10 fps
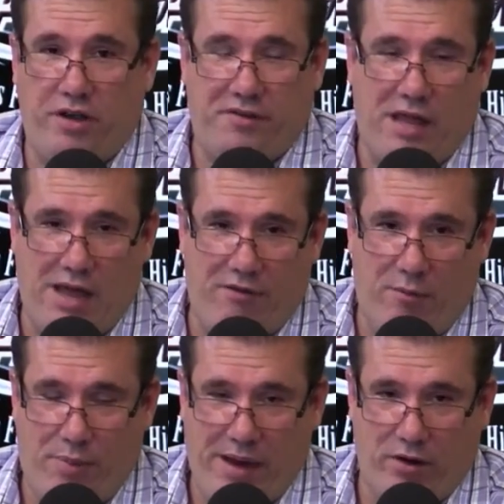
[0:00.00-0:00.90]
live
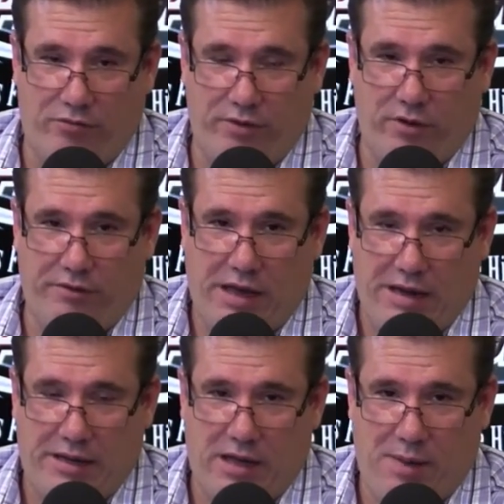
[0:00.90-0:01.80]
on
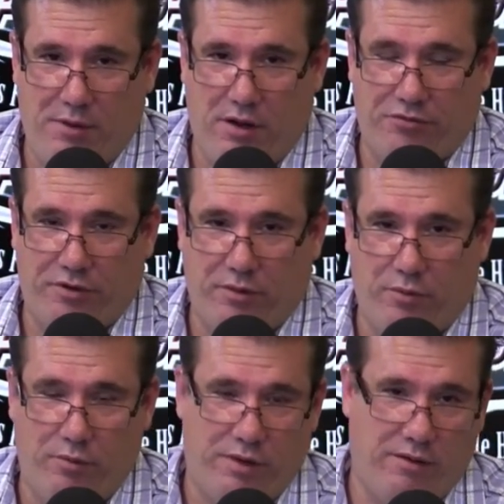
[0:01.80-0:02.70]
Bakersfield.com. You also
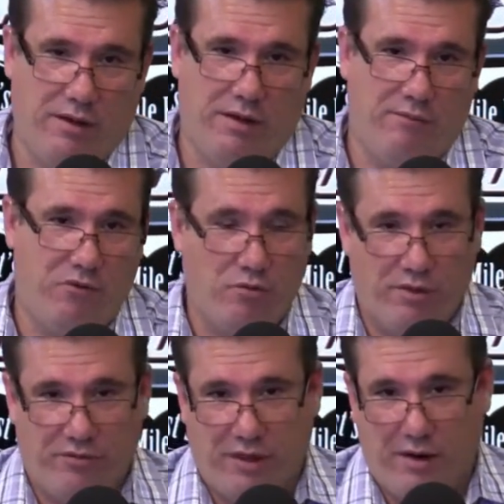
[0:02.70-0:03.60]
can view
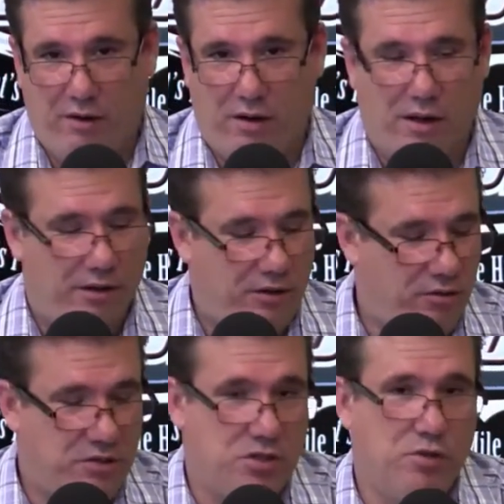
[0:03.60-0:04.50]
this later on
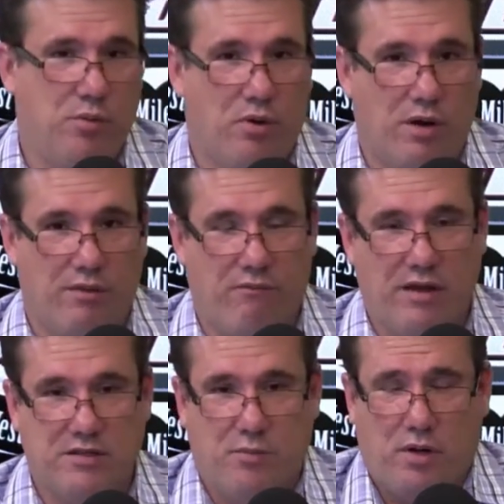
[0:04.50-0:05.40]
YouTube or on
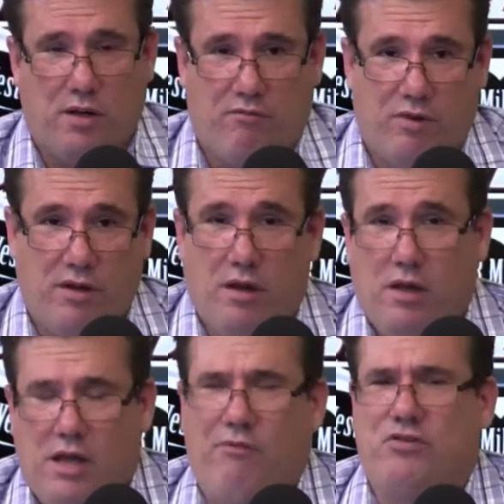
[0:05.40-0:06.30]
Facebook if
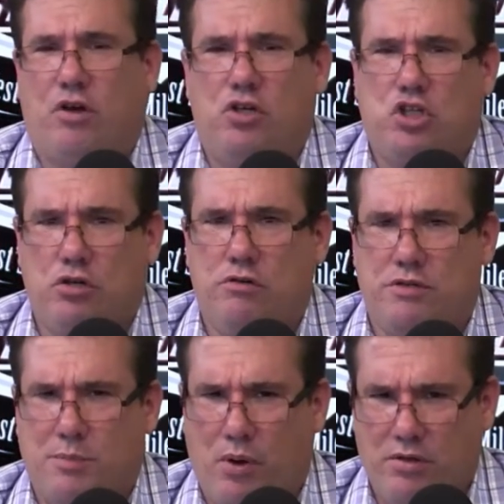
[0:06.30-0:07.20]
we so
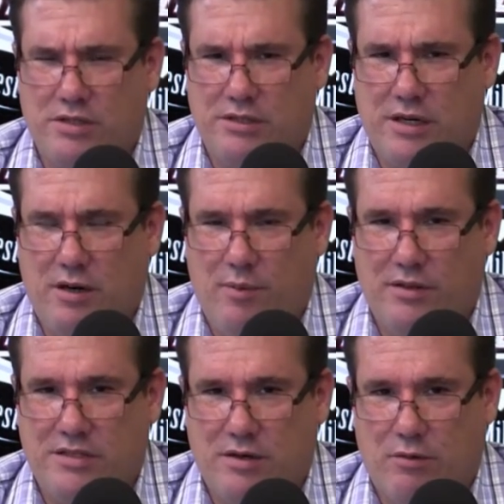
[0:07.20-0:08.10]
choose to post it there.
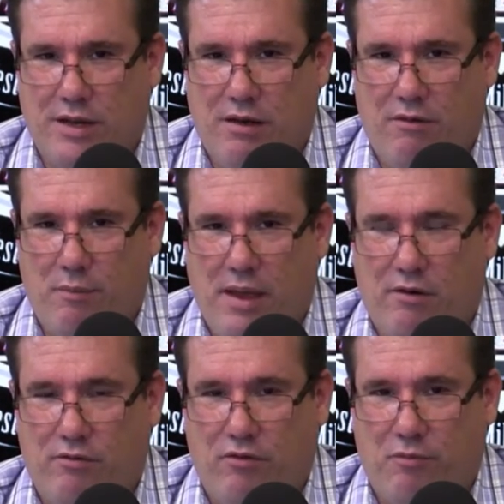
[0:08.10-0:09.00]
But we're now in the
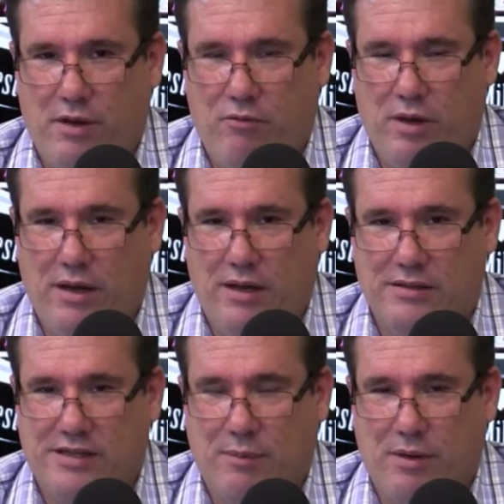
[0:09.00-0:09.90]
Bakersfield Speedway
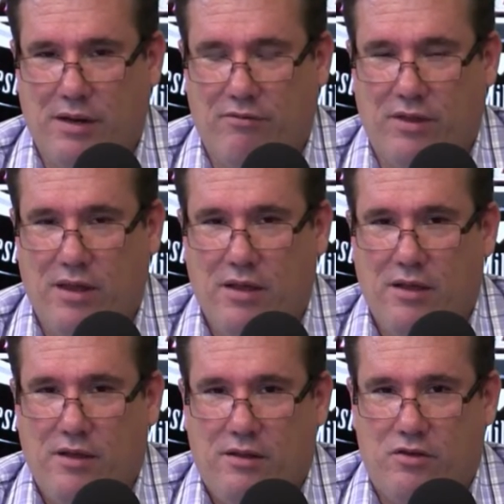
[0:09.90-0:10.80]
segment of
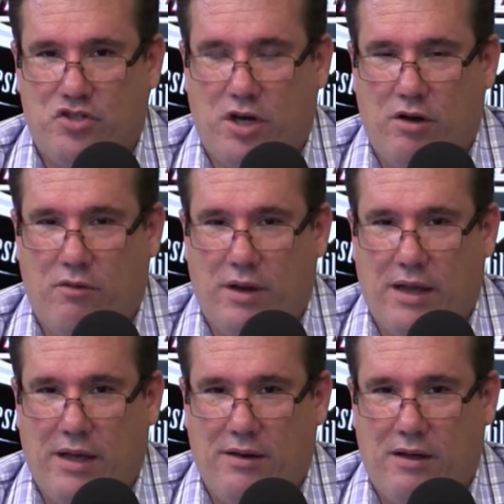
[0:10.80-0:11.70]
the show.
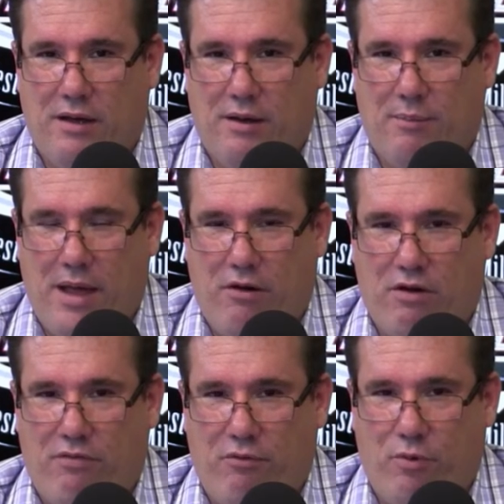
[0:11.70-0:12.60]
And Mike
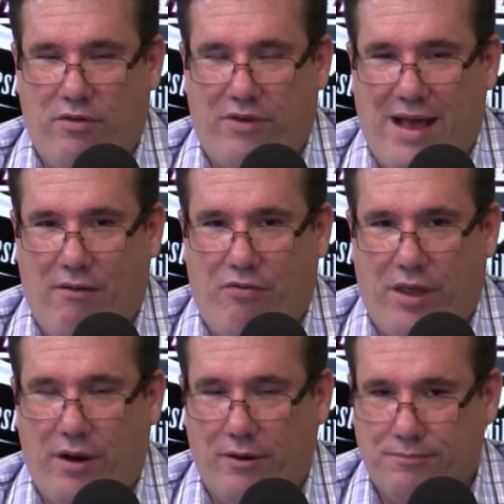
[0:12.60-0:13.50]
Griffith was out
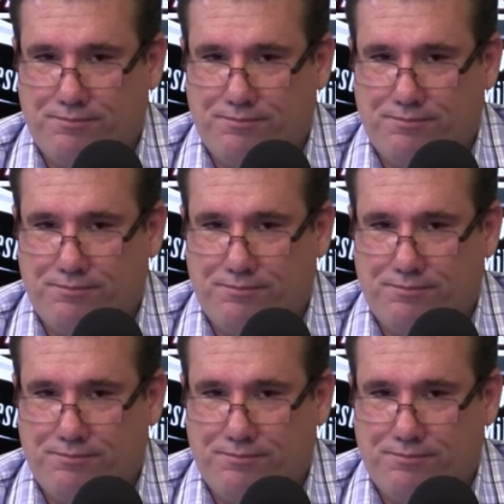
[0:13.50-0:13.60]
there